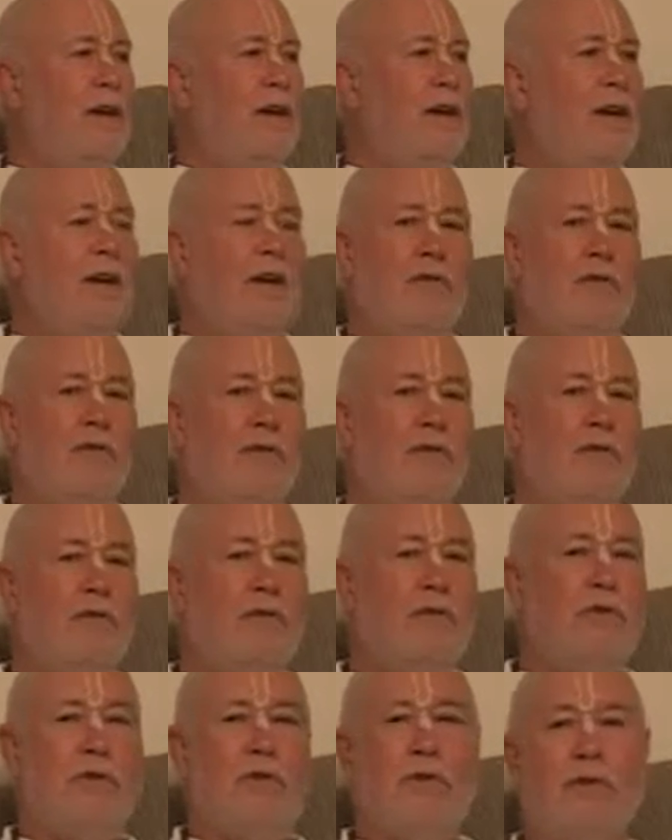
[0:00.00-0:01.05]
of
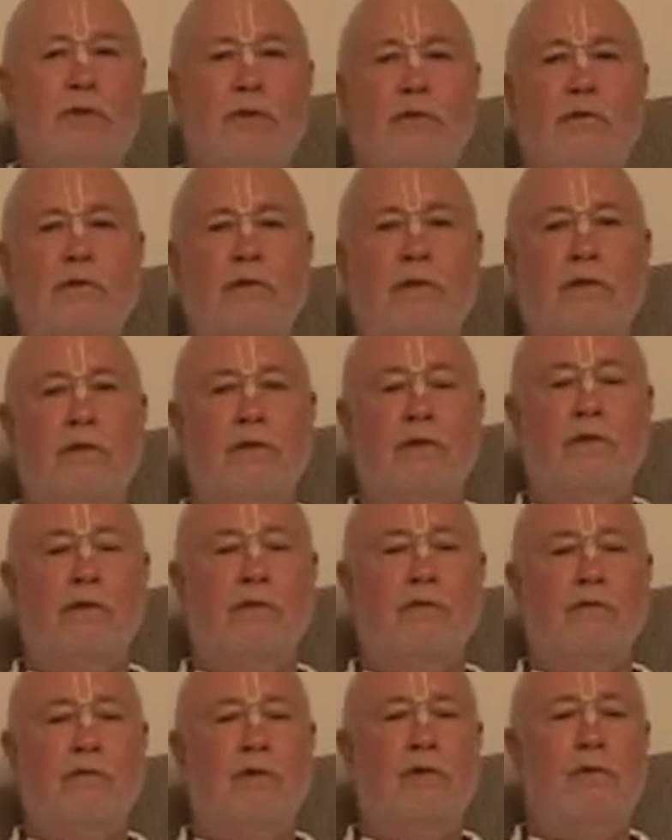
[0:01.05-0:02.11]
devotional service
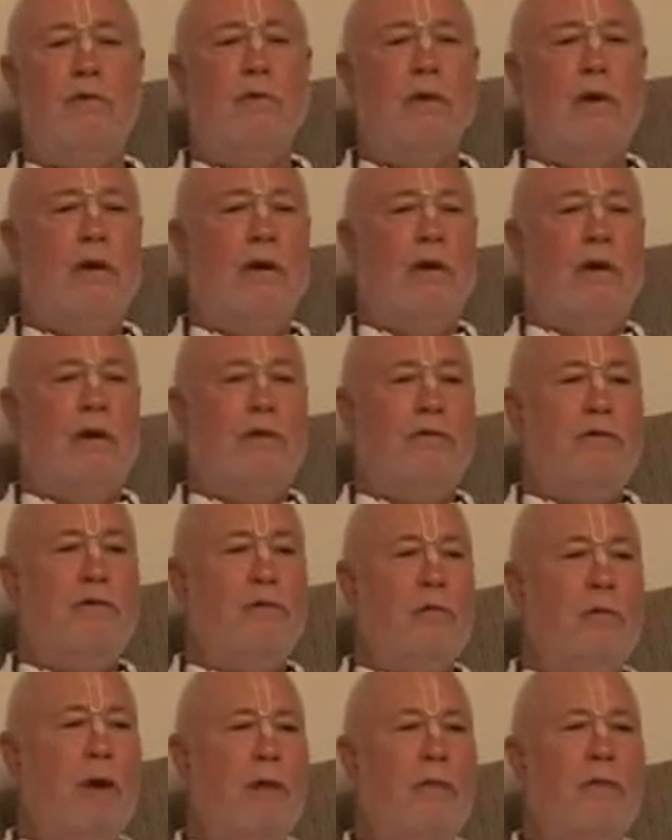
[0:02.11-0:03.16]
or a few
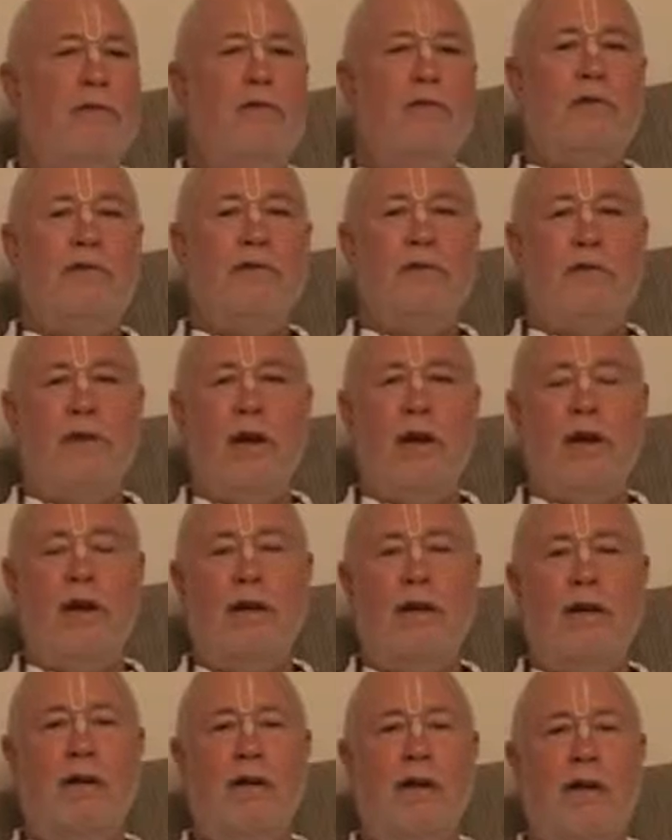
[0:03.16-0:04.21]
months of
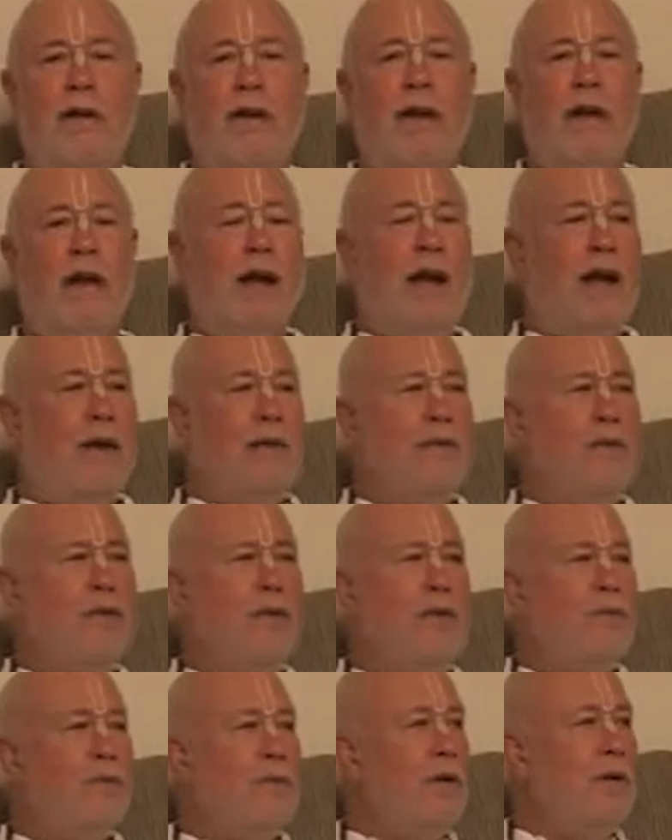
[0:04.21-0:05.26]
study, and you
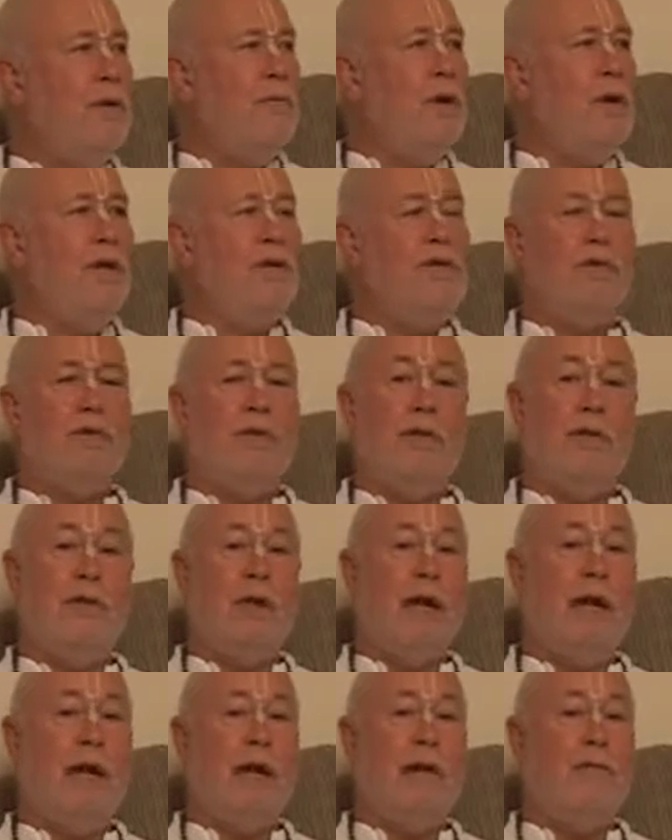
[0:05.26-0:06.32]
can pretty much
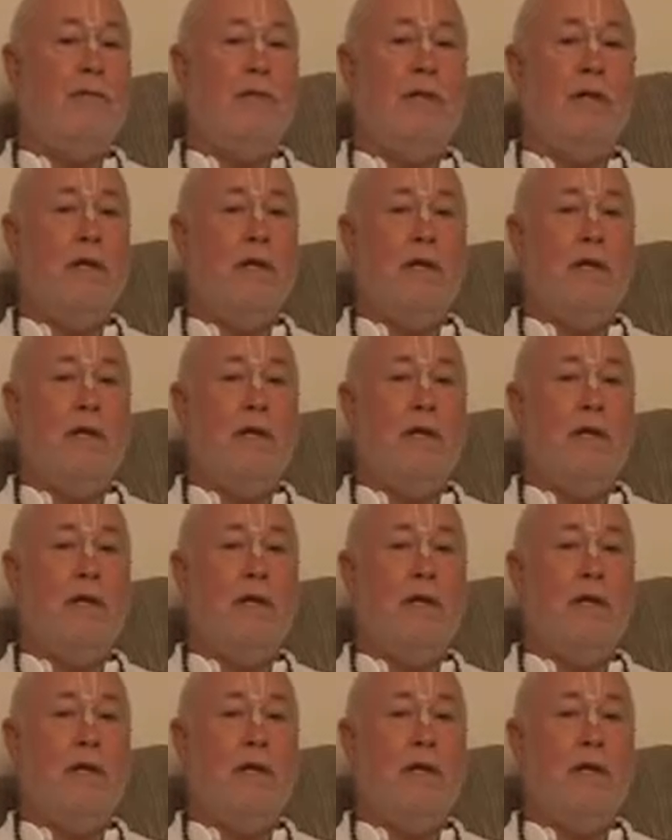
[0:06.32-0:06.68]
attain